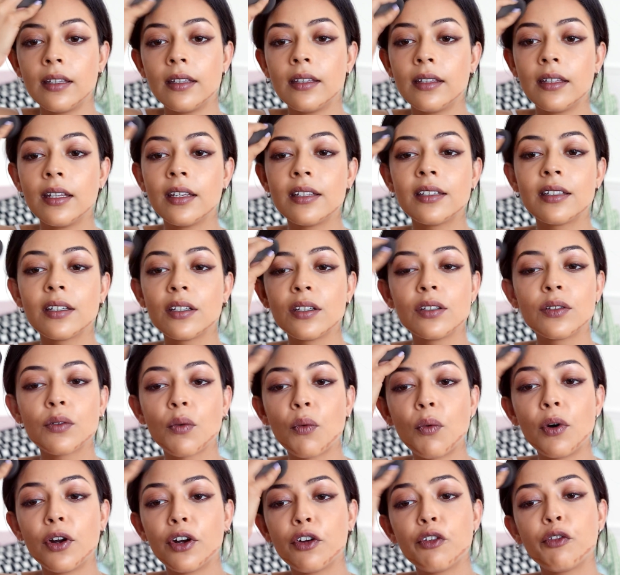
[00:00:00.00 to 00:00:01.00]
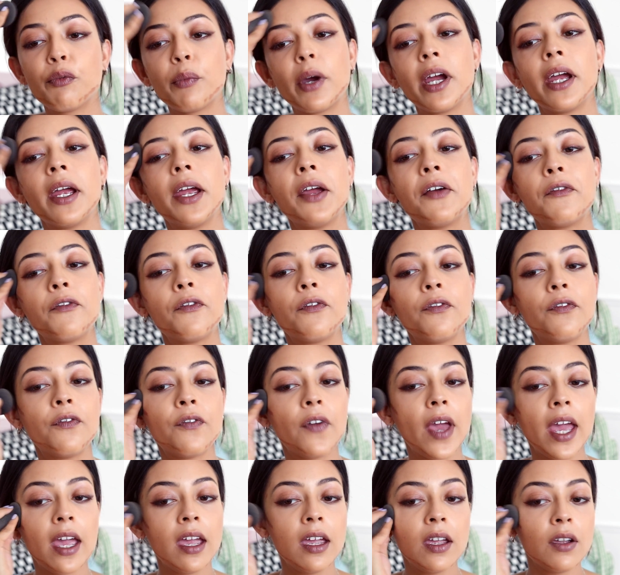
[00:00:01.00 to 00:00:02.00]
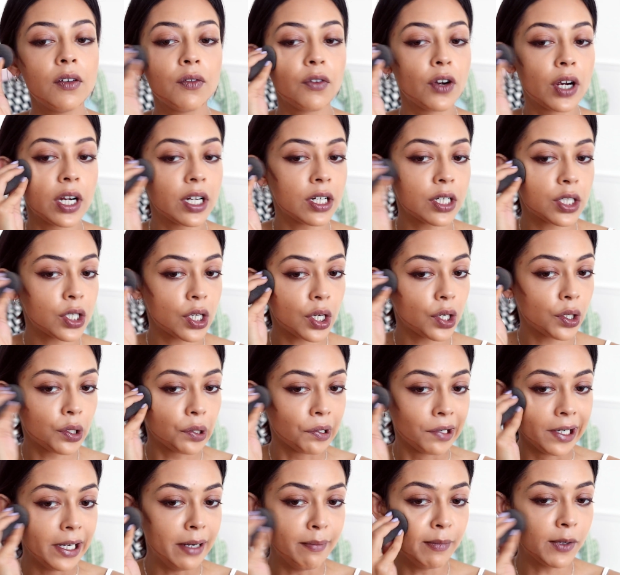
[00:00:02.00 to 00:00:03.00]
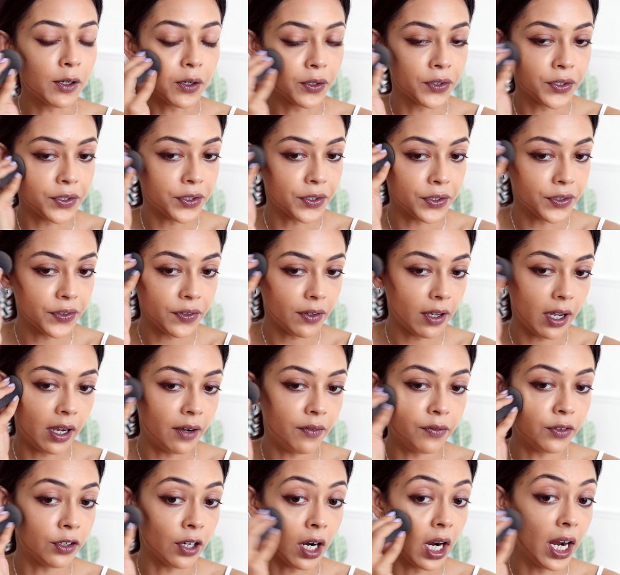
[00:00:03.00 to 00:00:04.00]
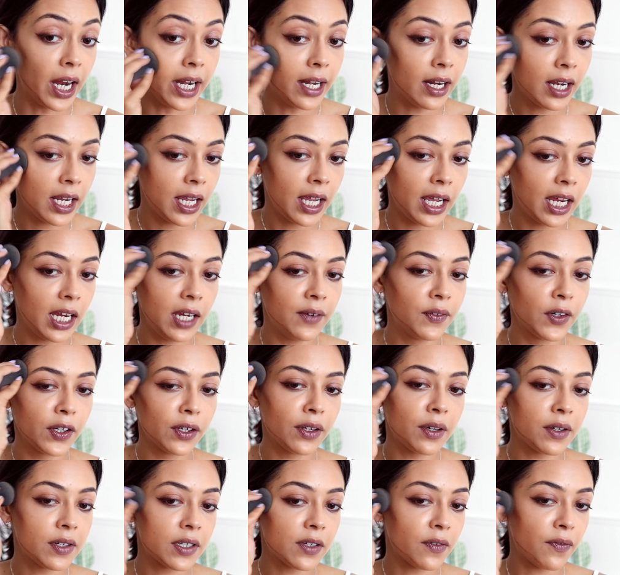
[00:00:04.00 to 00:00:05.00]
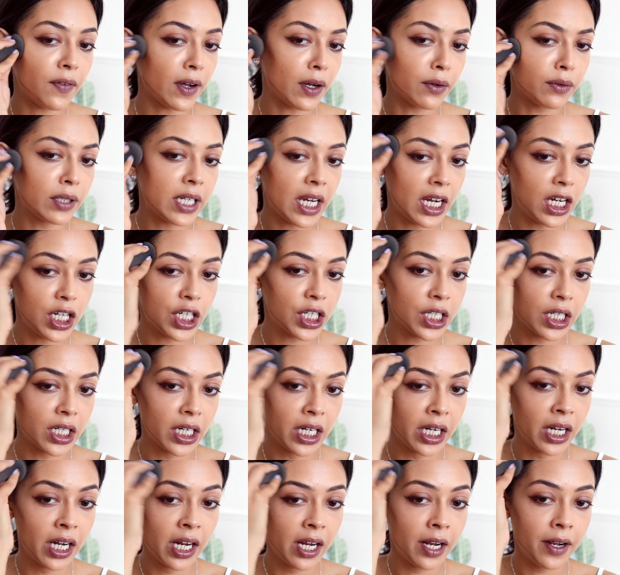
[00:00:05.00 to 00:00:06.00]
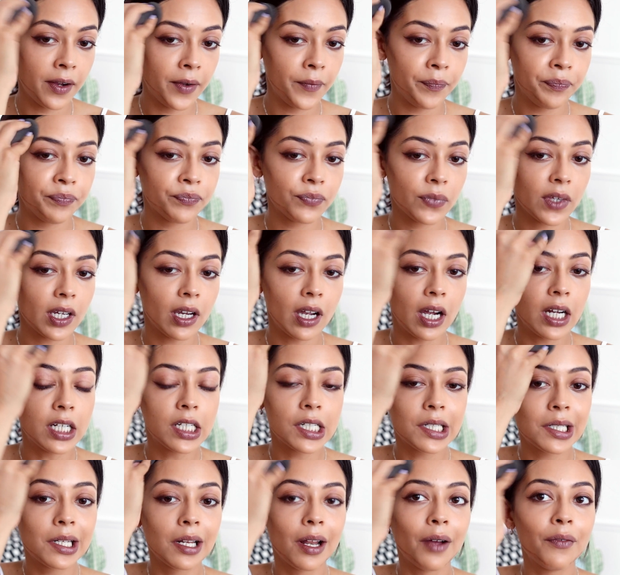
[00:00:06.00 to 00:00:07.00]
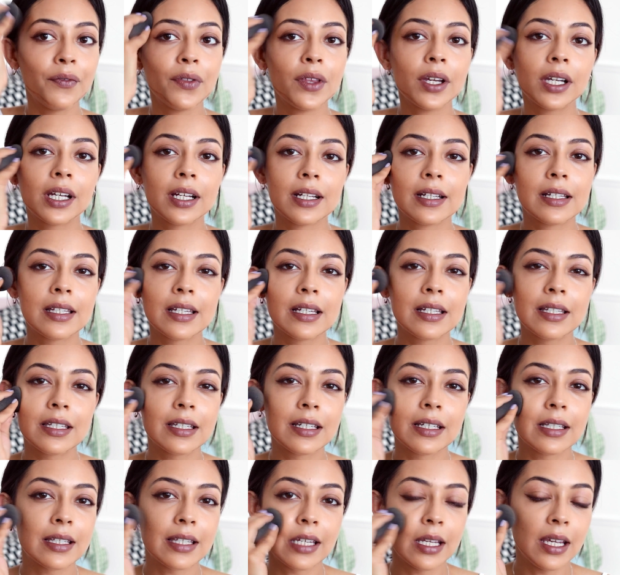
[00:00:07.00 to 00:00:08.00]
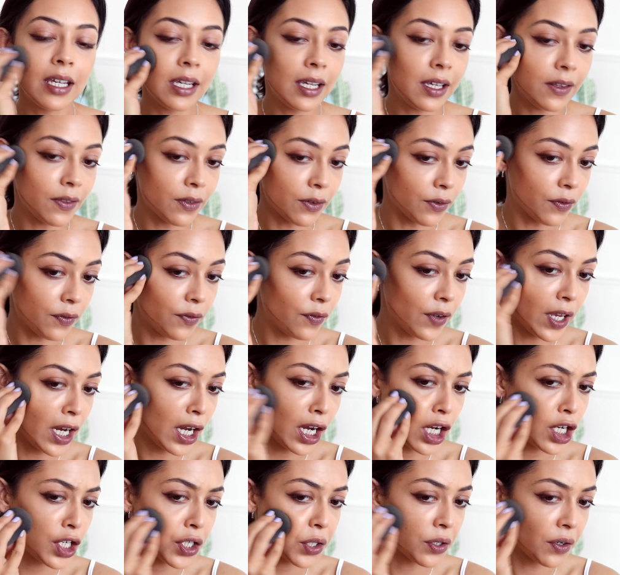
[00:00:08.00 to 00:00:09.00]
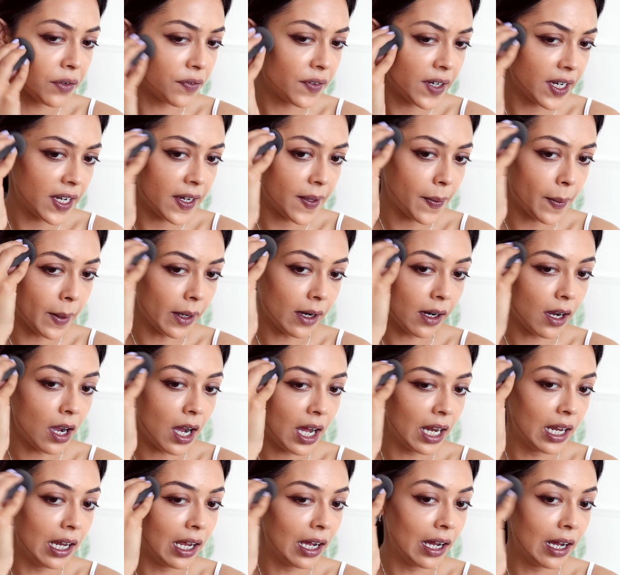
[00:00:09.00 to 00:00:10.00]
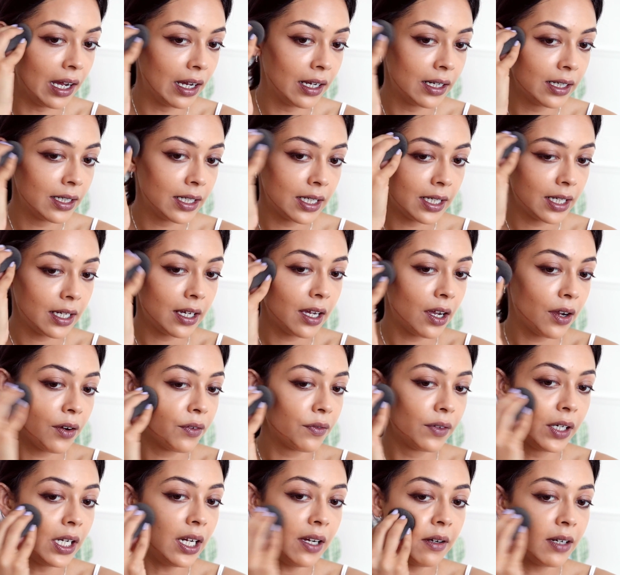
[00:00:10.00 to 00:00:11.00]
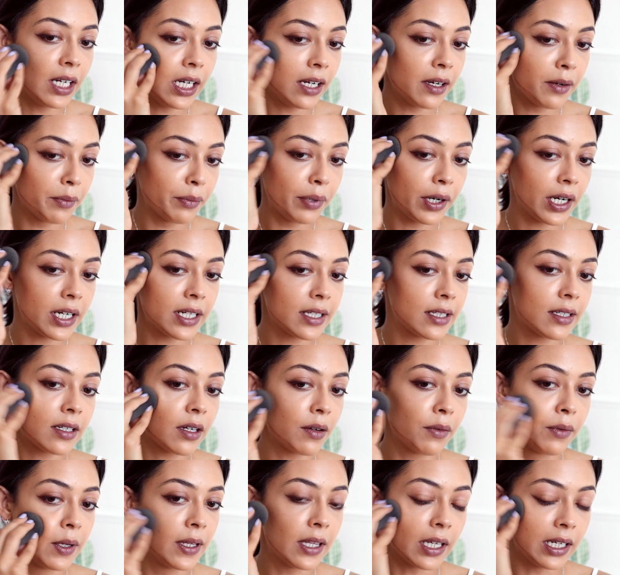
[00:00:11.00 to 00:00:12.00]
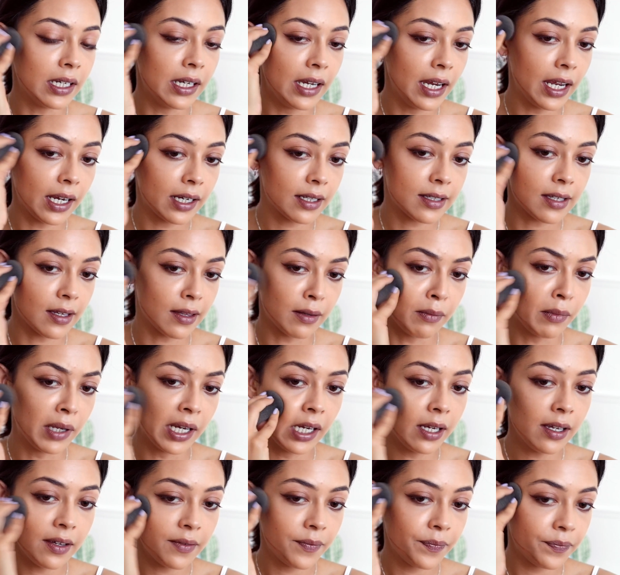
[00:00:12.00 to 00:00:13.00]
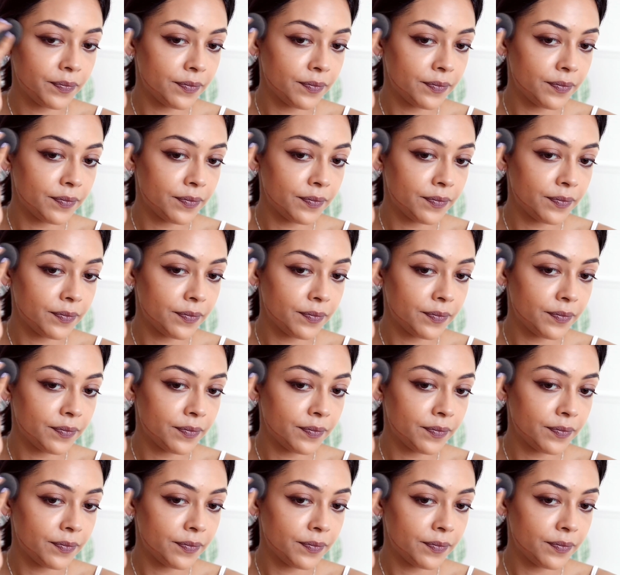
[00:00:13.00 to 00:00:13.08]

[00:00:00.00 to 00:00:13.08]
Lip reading: This is one of my favourite cream contours I've tried. Even though it's a foundation, I just love the consistency, the finish of it, the colour. Really impressed with NYX at the minute.